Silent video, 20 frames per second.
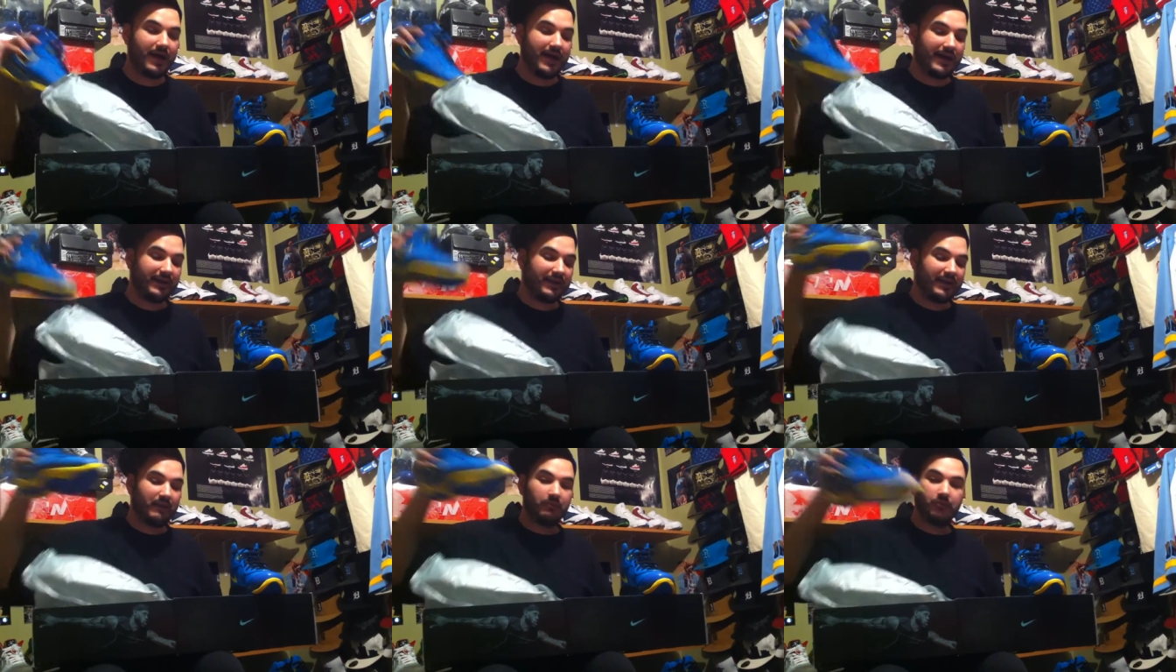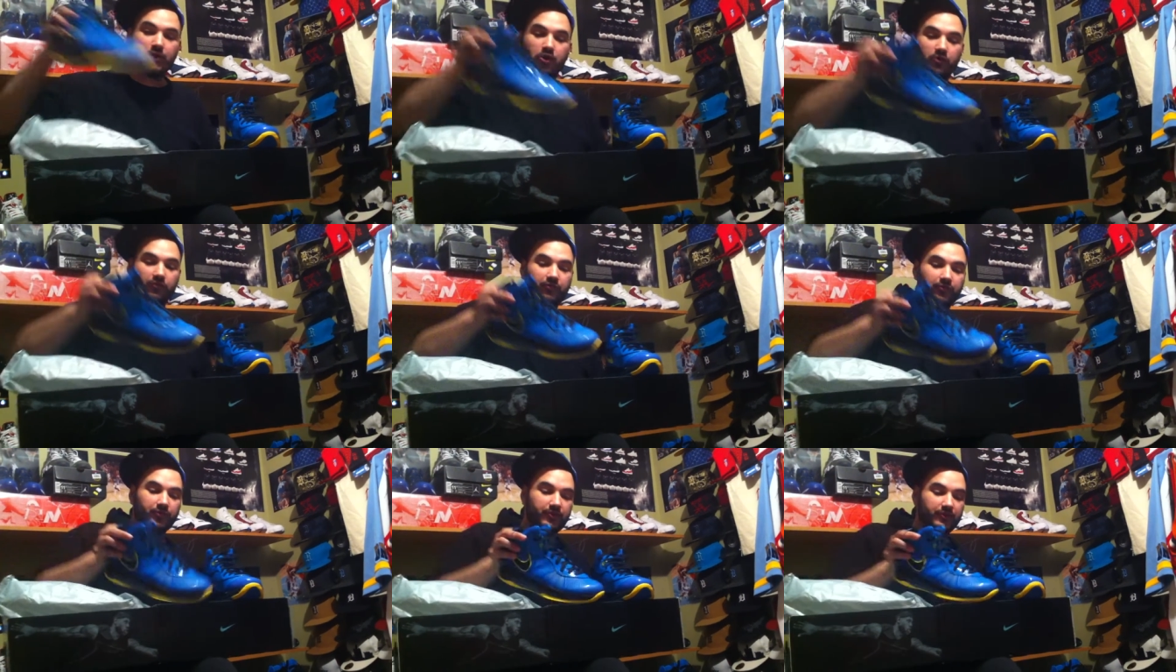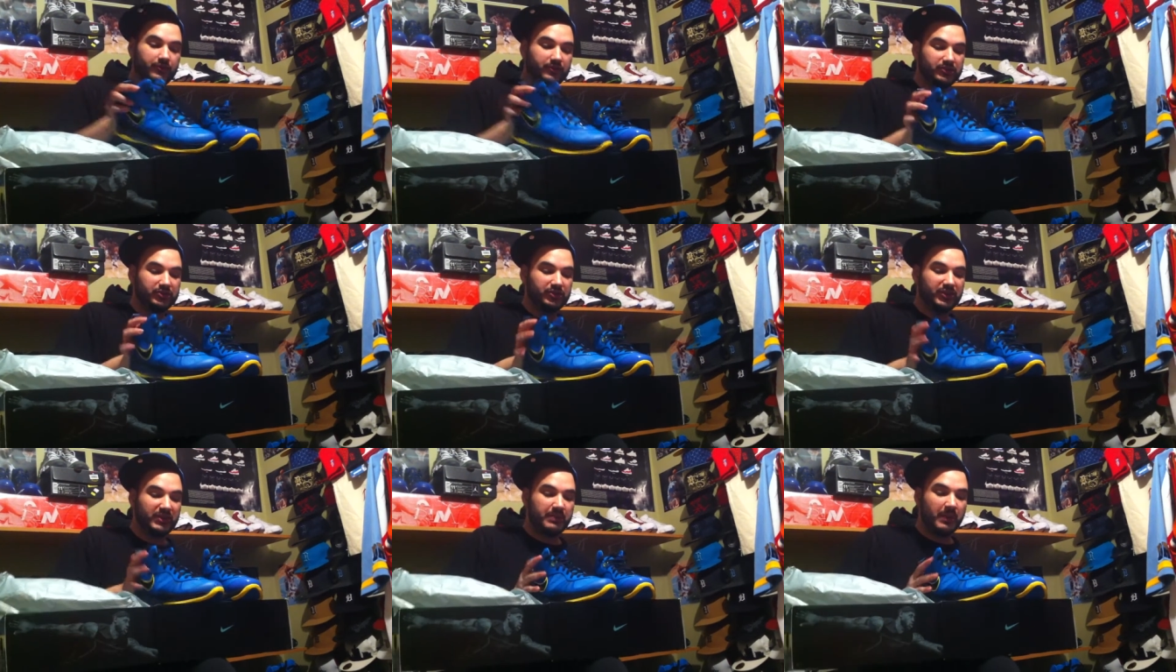I let them go for
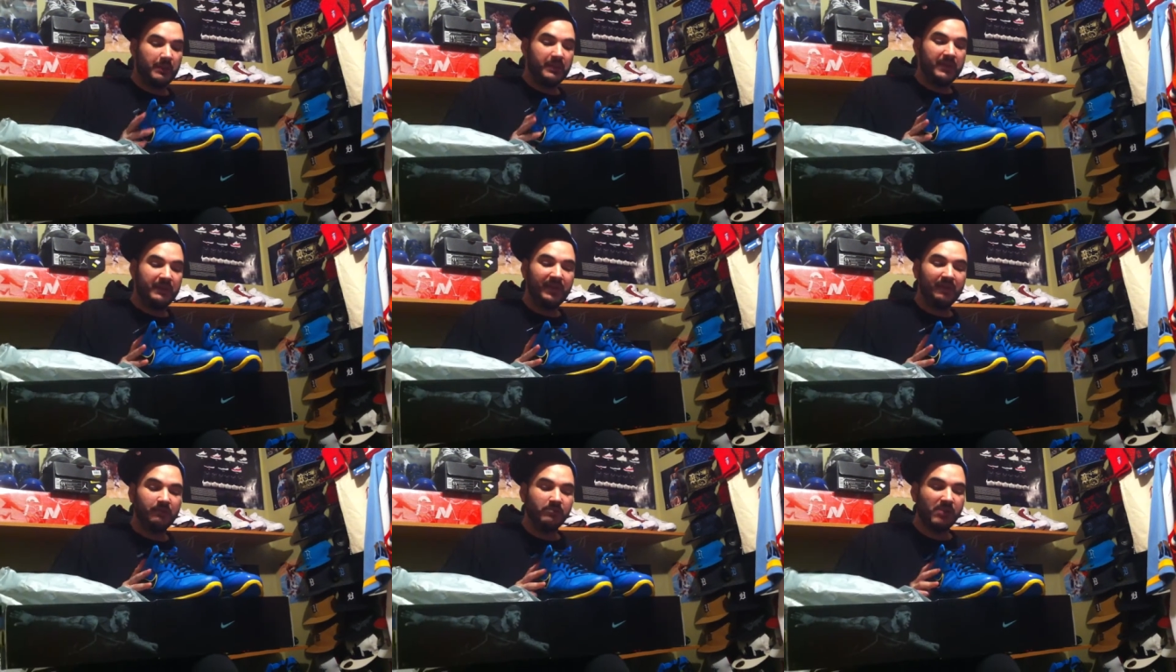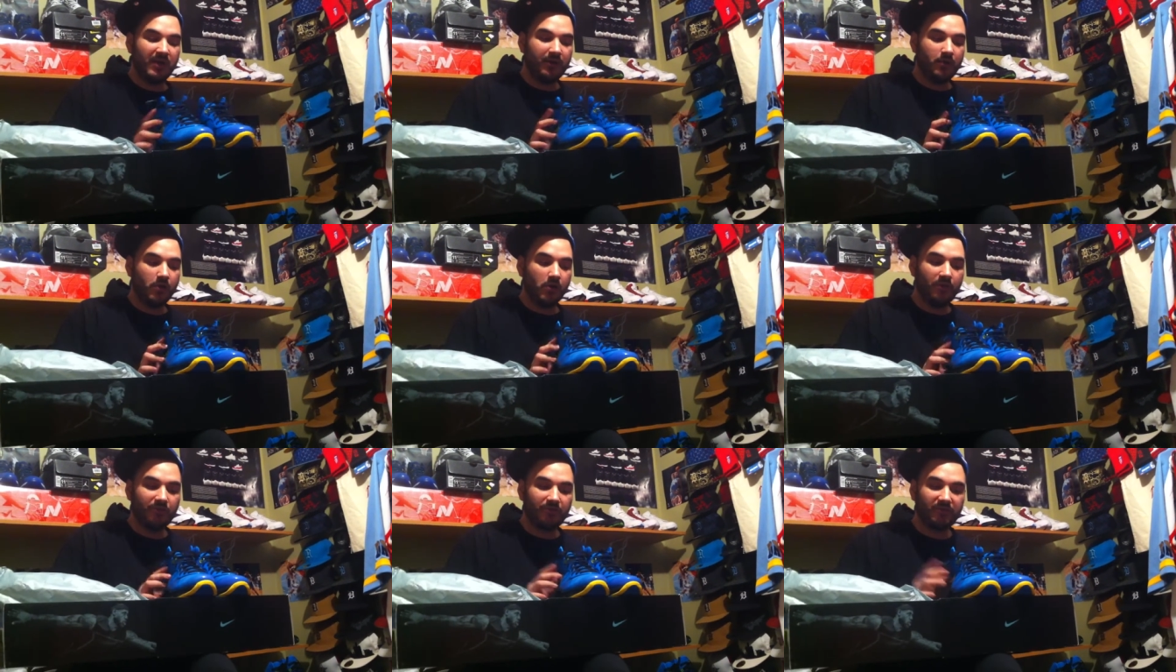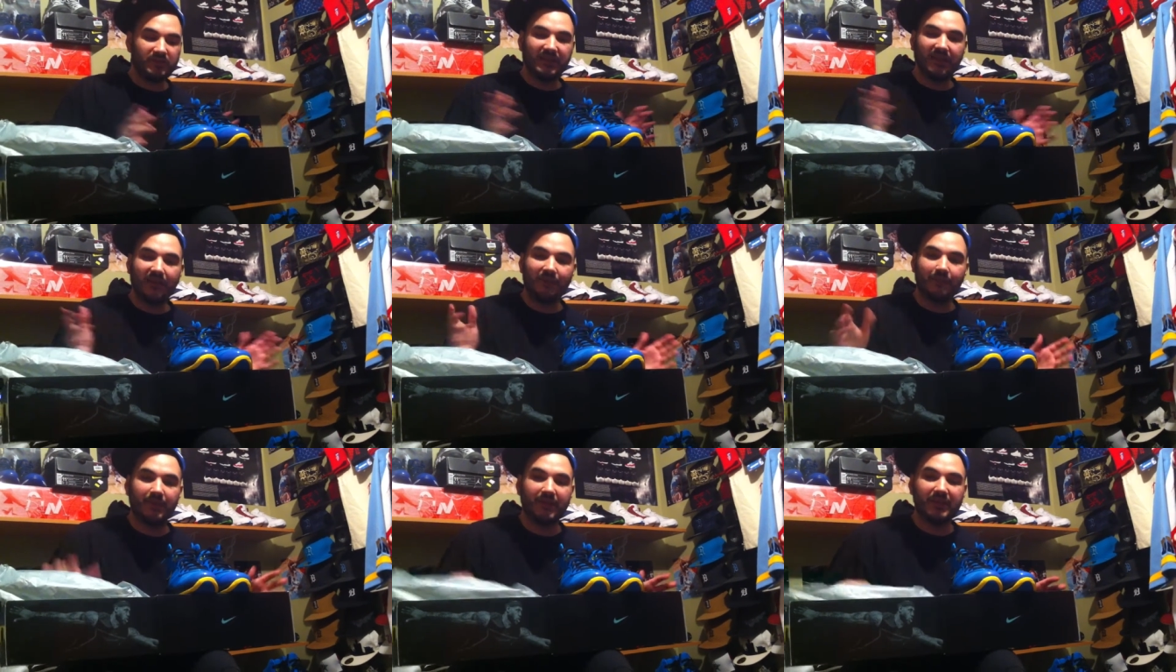cheap. I mean, these might go up for
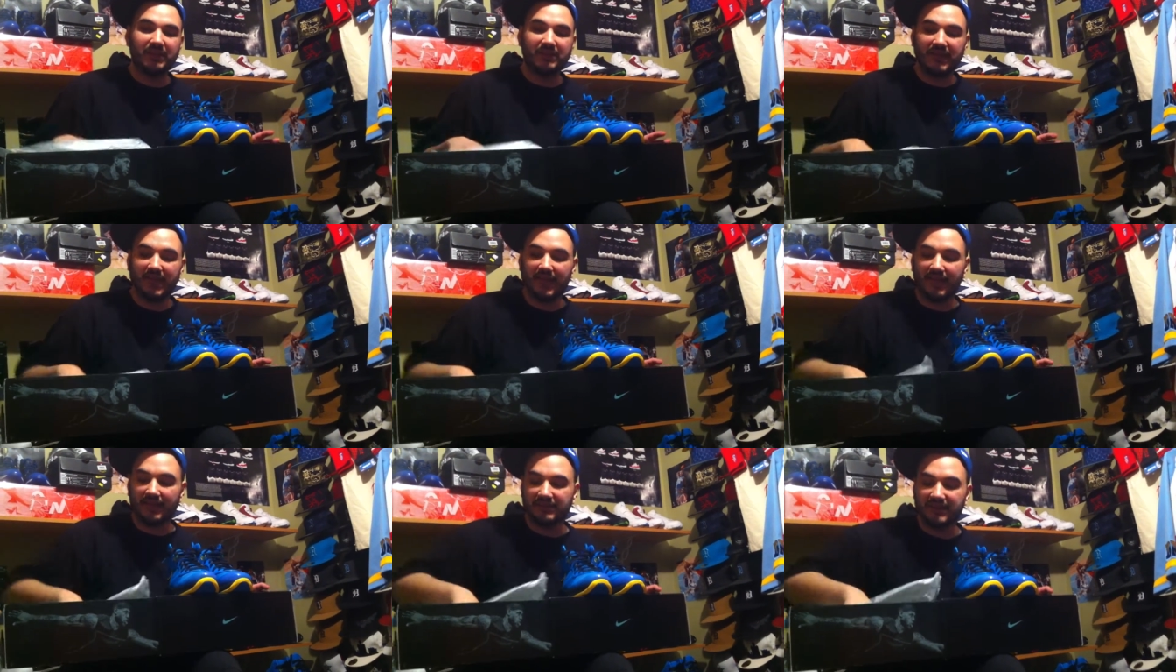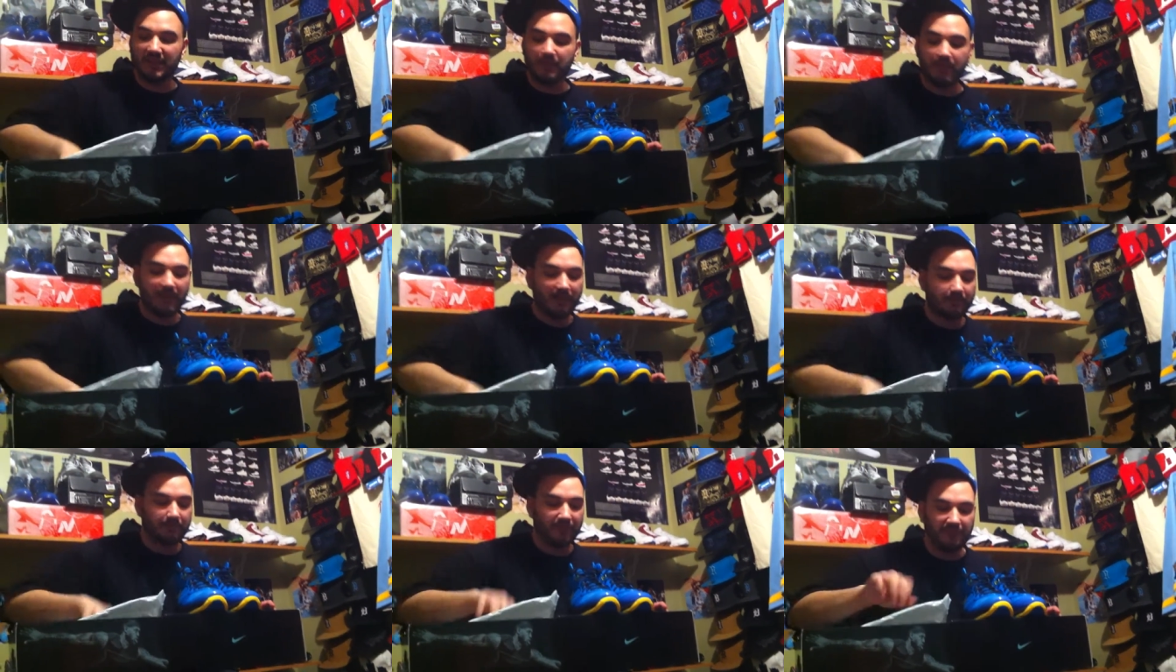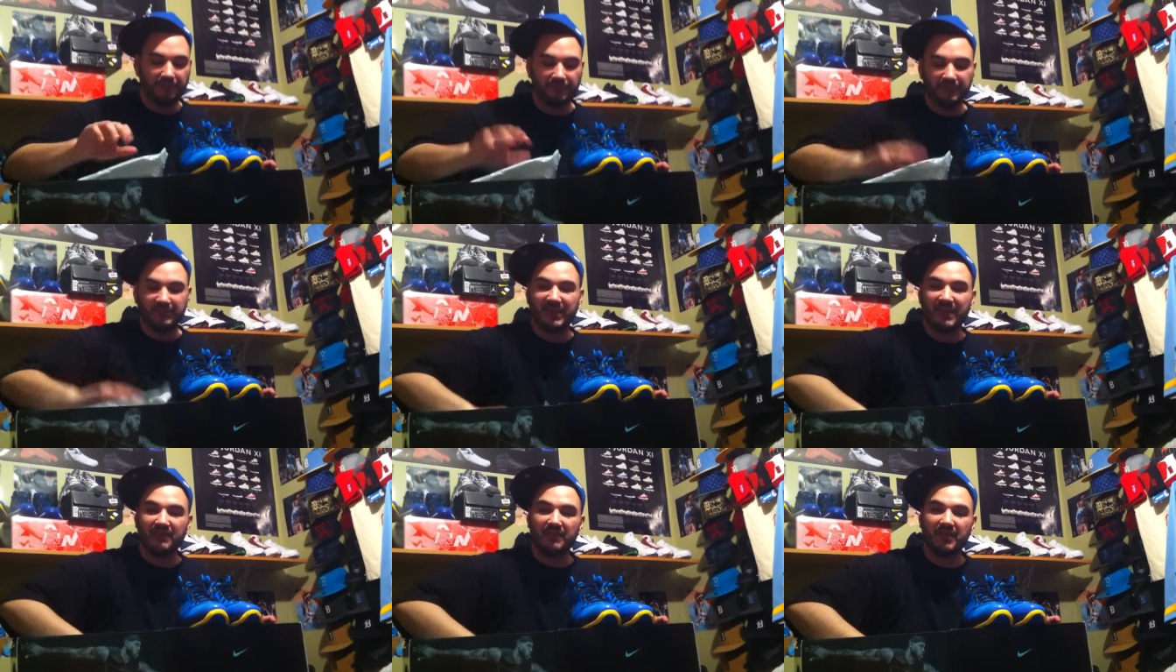South Beach status. They might be
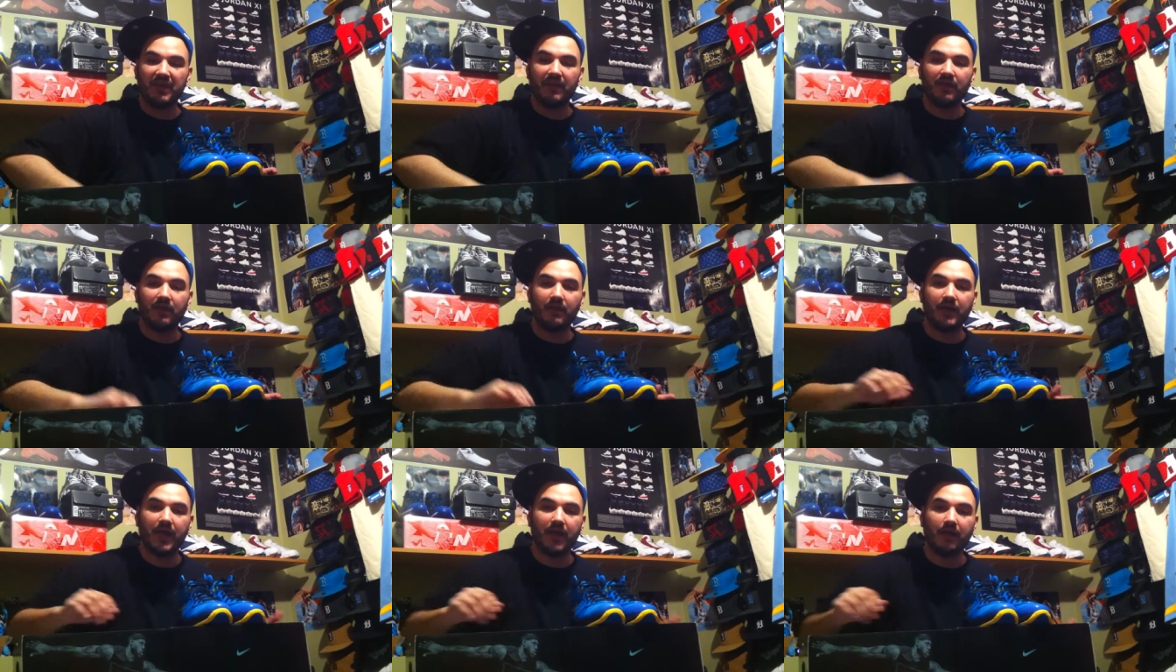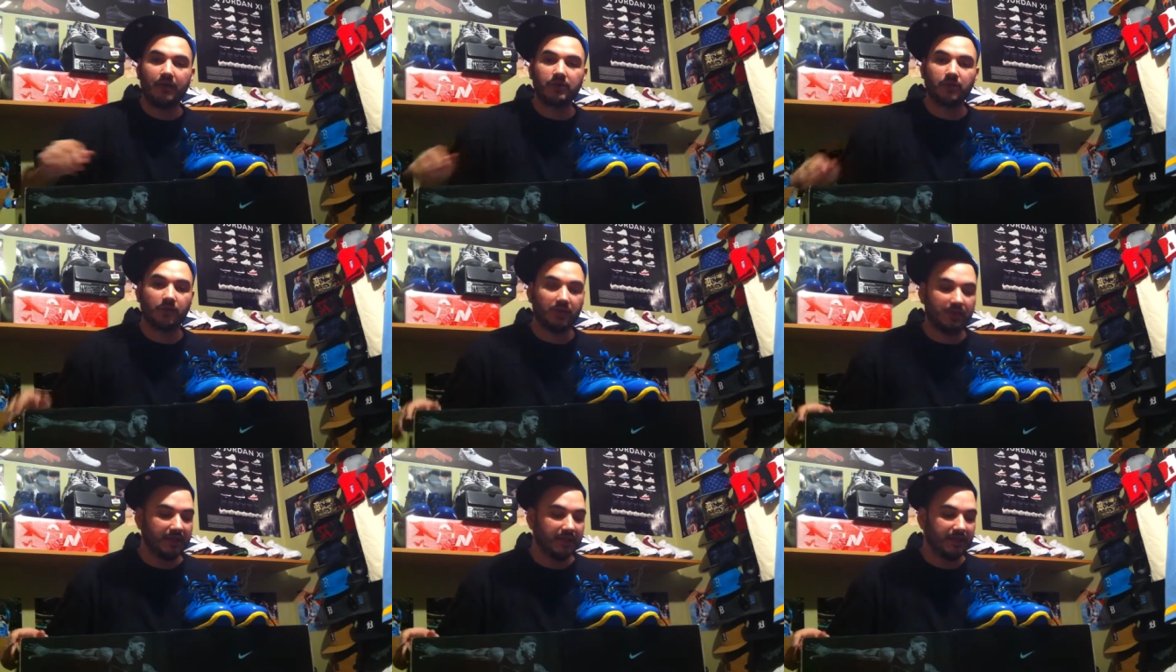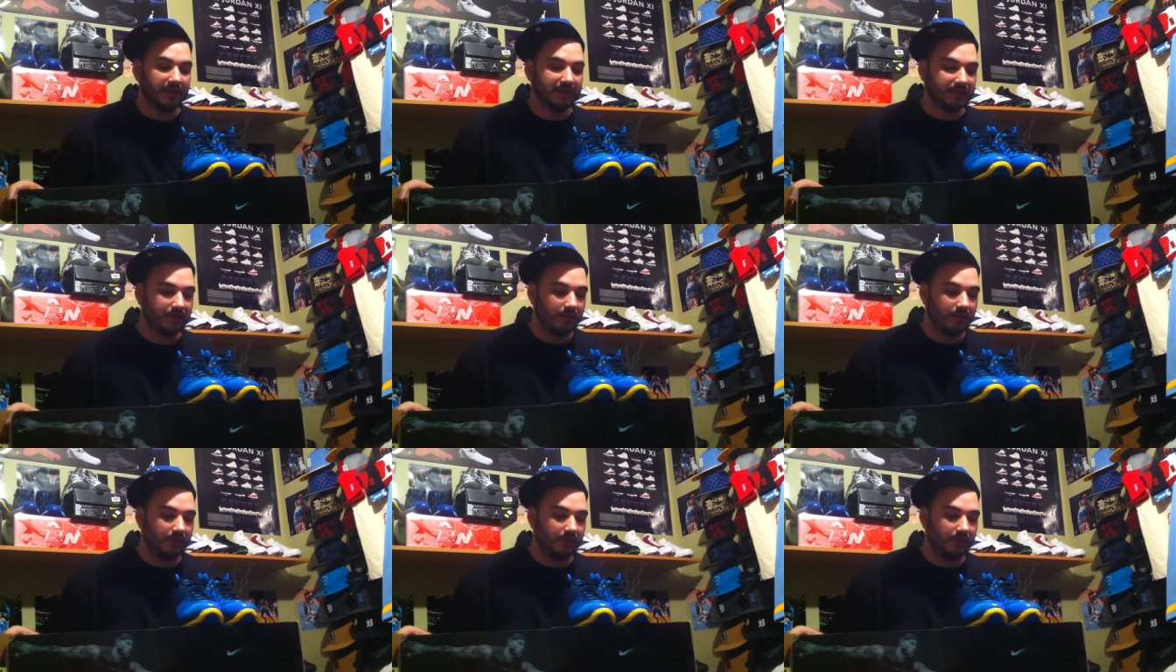for seven, eight hundred dollars one day.